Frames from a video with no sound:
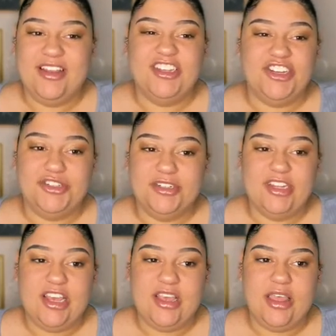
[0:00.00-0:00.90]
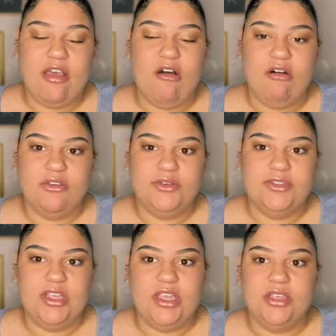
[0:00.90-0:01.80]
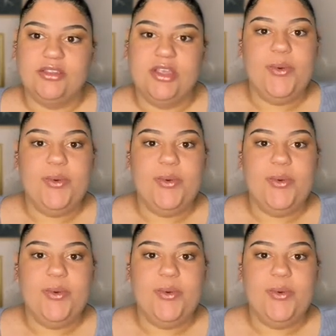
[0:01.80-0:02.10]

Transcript: ginger tea, like all those things